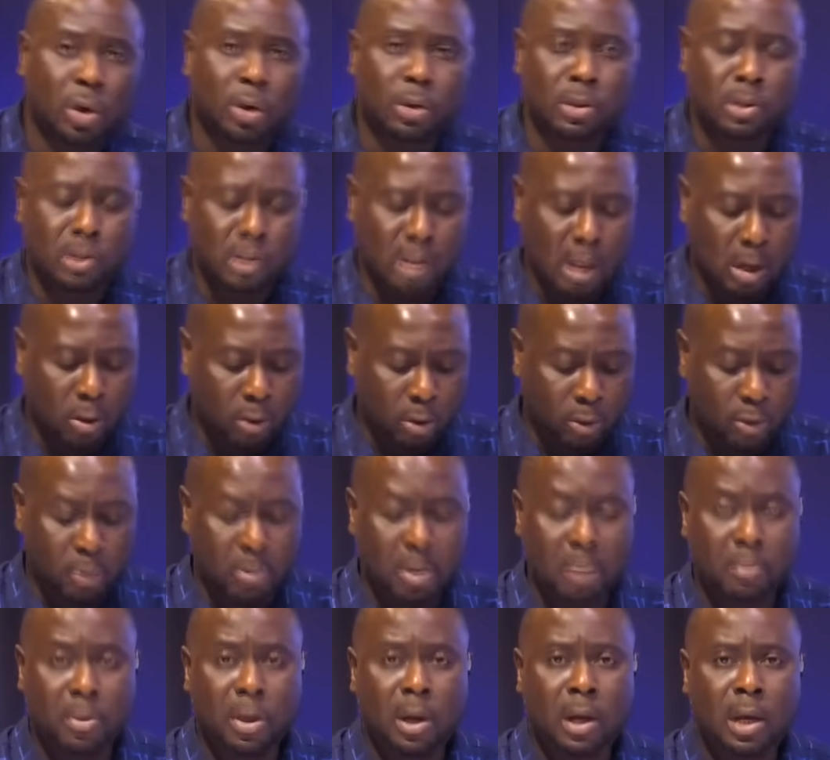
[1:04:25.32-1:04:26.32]
Sangwa.
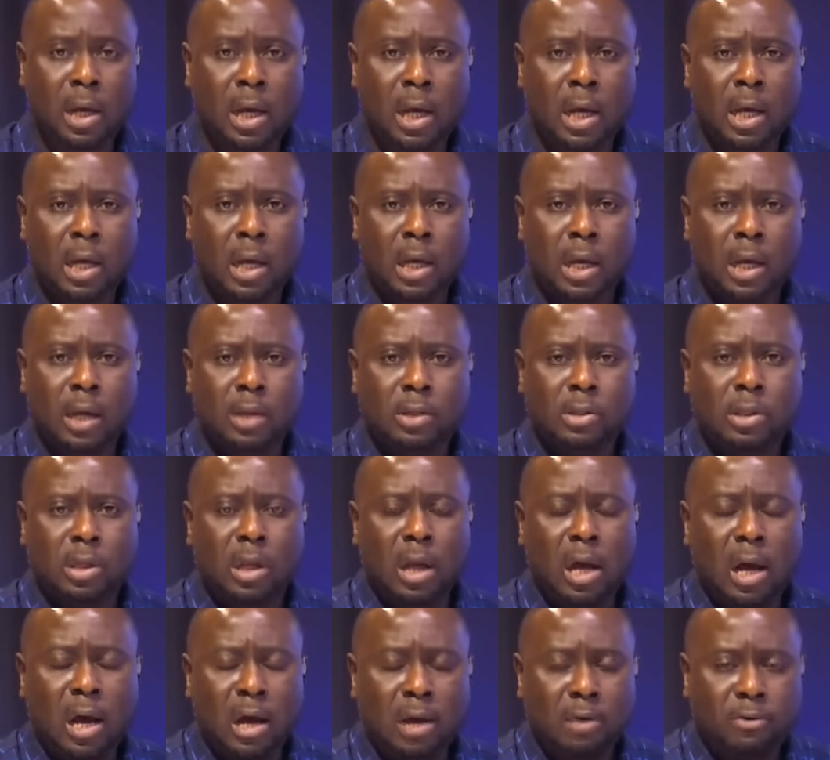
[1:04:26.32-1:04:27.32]
Remember, it's
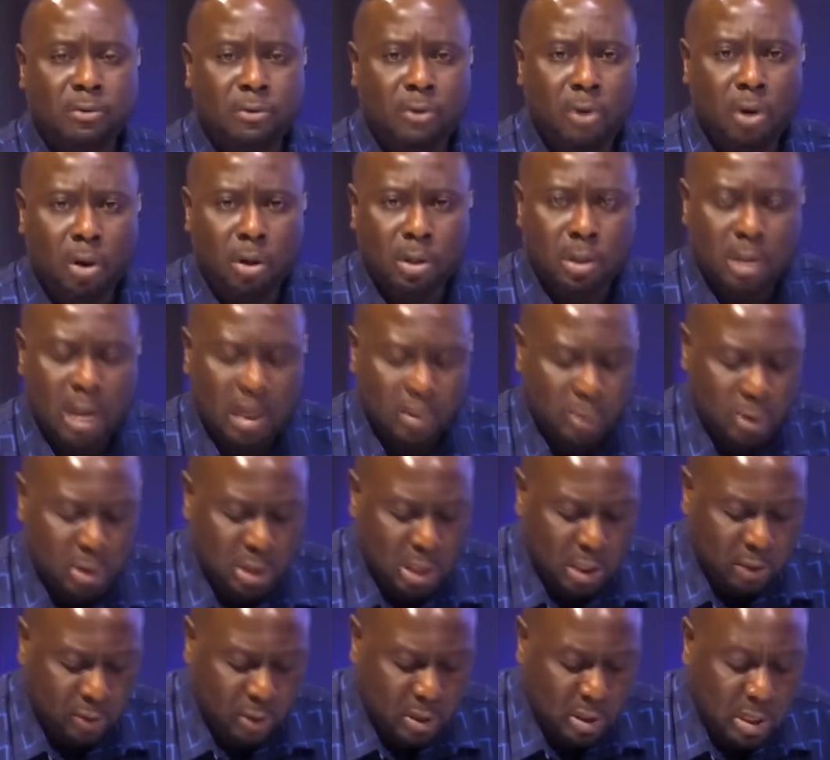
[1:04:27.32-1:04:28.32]
live on Diamond
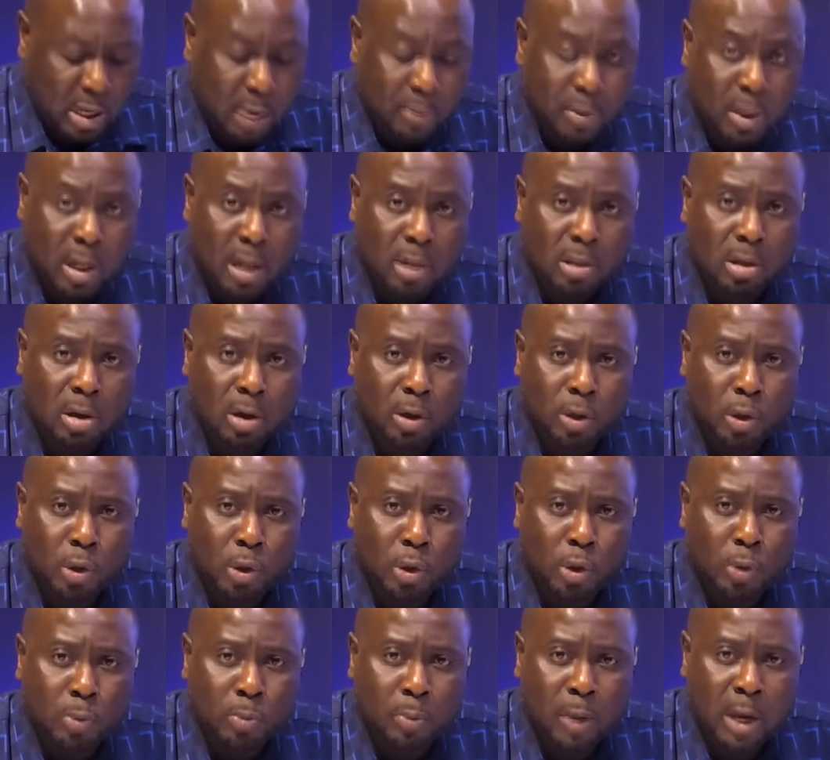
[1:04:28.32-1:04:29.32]
TV Zambia. That's our
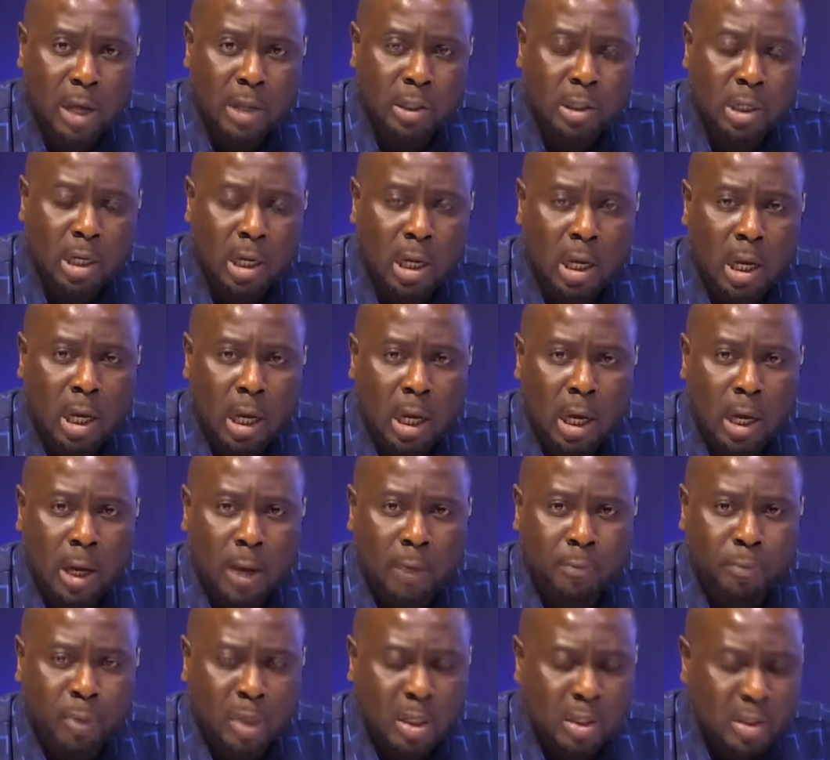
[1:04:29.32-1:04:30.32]
YouTube page.
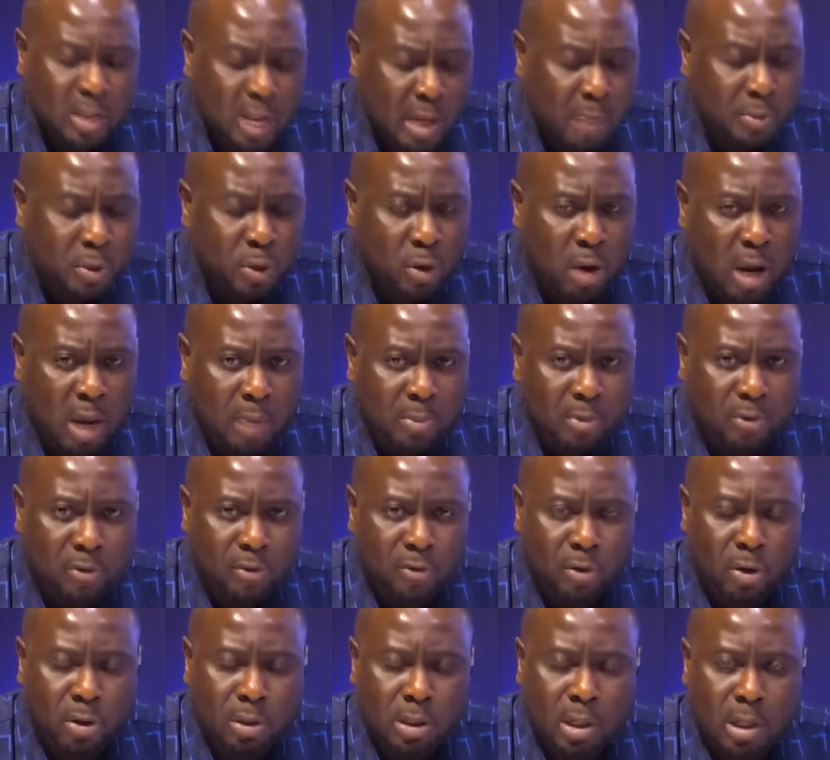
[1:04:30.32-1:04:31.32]
Um, subscribe if
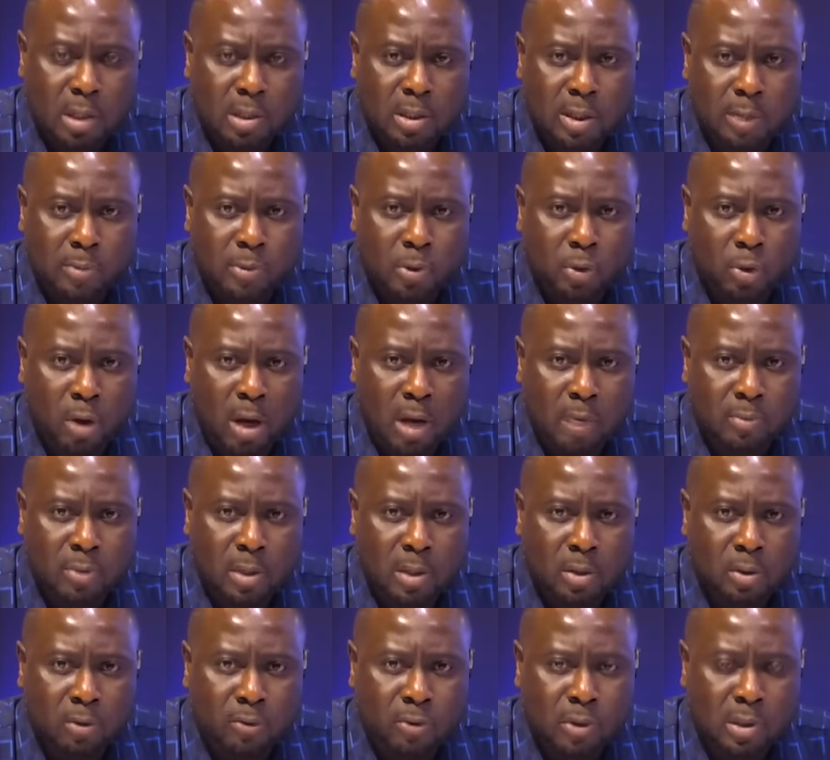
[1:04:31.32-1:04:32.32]
you've not yet subscribed,
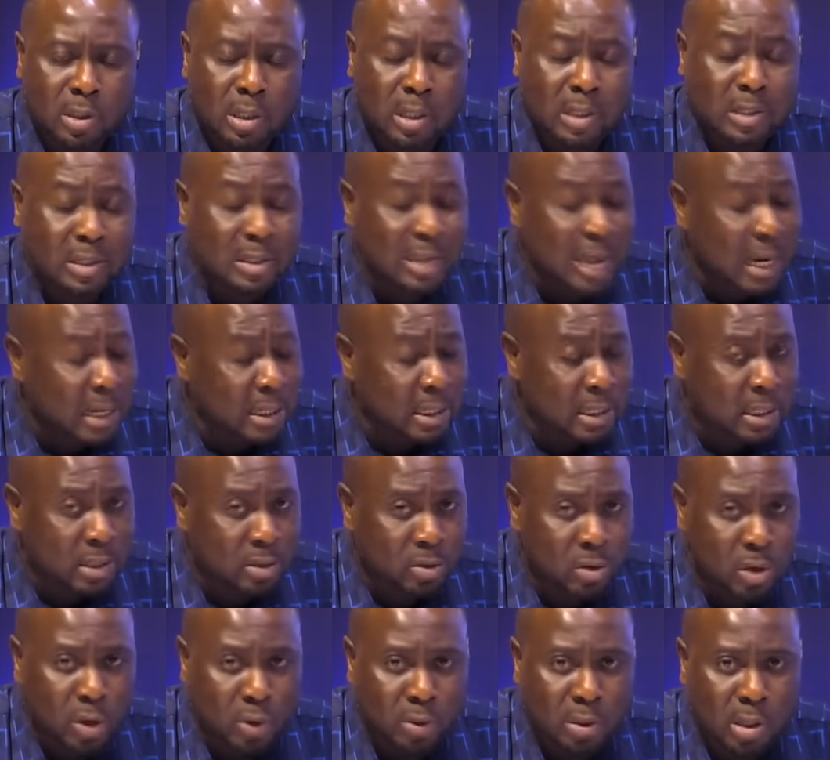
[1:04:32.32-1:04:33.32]
and obviously stand
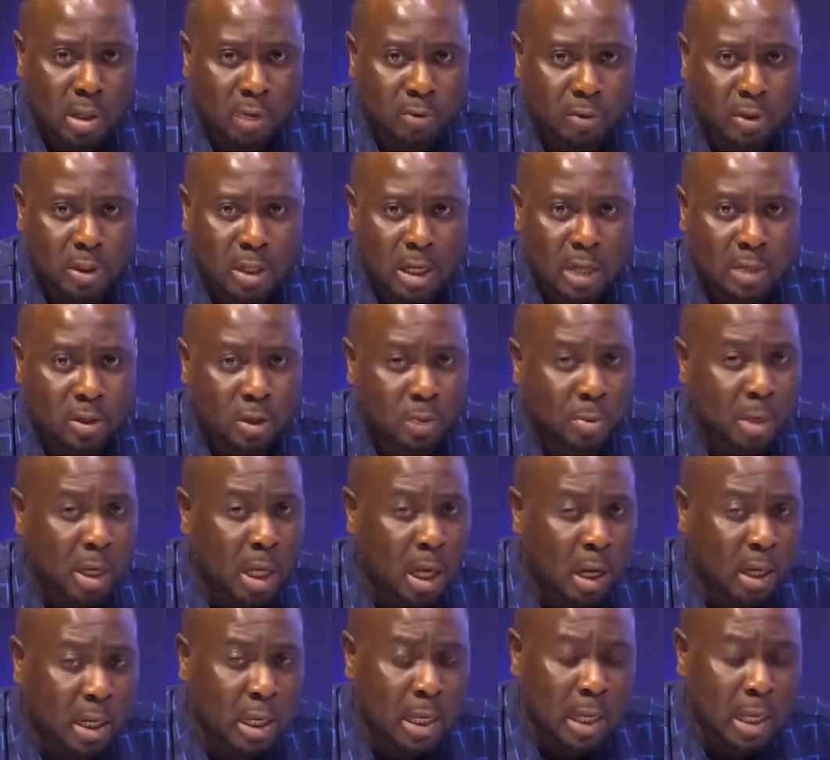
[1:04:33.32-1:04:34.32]
yourself a chance to be lucky.